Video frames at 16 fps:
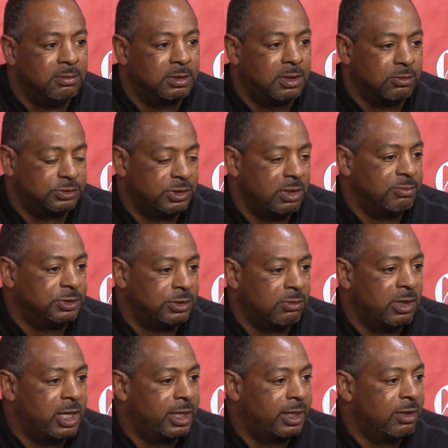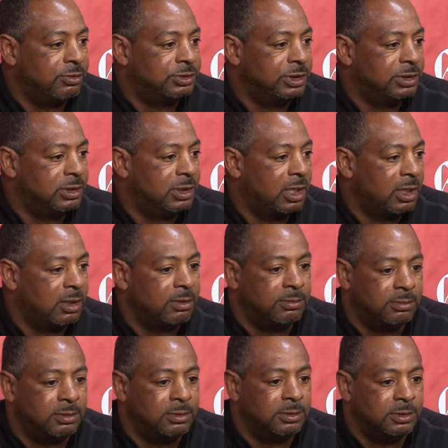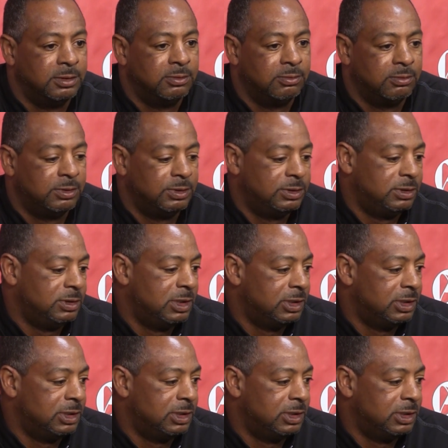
Coach Summer's the line coach. And we